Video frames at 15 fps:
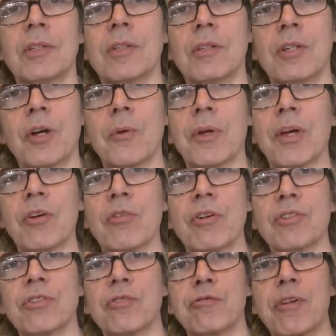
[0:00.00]
going
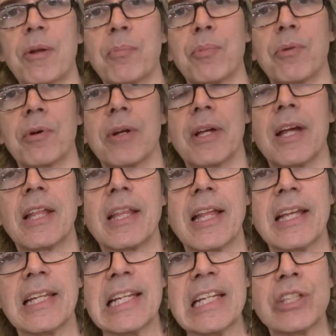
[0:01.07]
across your fretboard. And
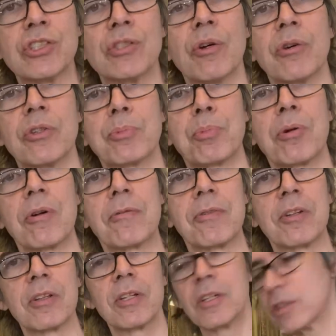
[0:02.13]
then each note is
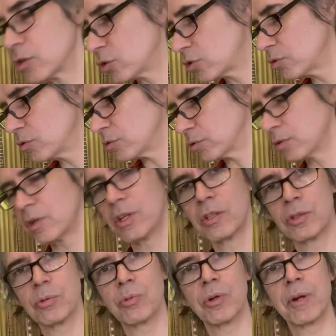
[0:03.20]
perfectly in tune
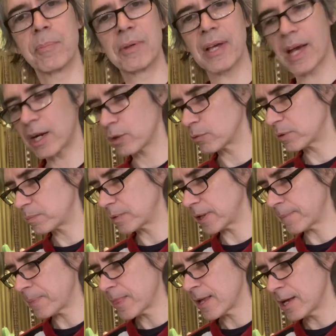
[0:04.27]
to where a piano would be.
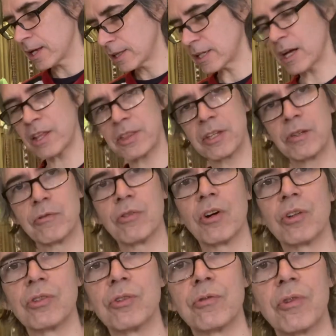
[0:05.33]
Now I think you've
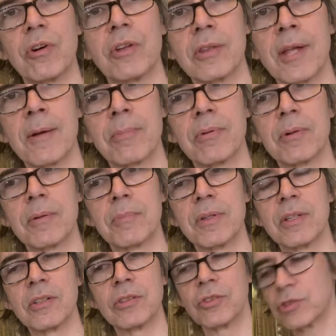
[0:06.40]
gone too far at that point,
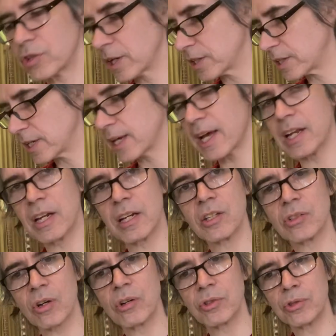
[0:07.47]
because you're trying to get a
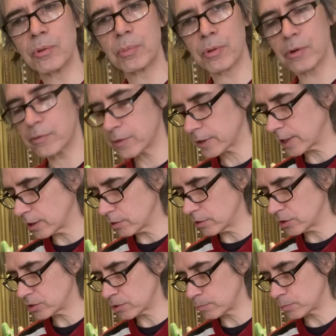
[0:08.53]
guitar too perfect, and there
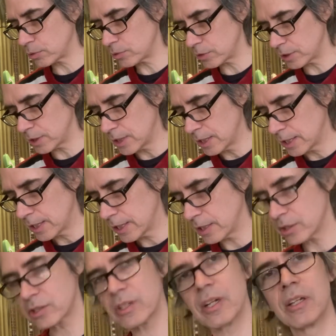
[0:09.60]
is some beauty
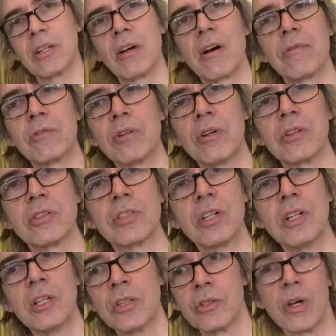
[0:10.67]
in slightly off notes.
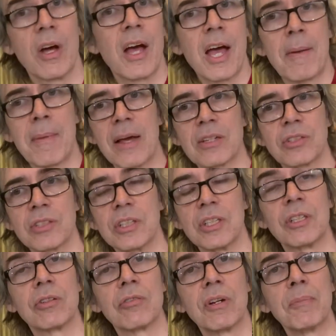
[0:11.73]
So I'm actually in
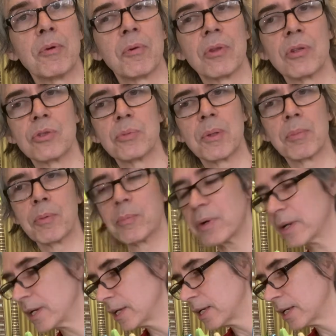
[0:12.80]
agreement with those people. But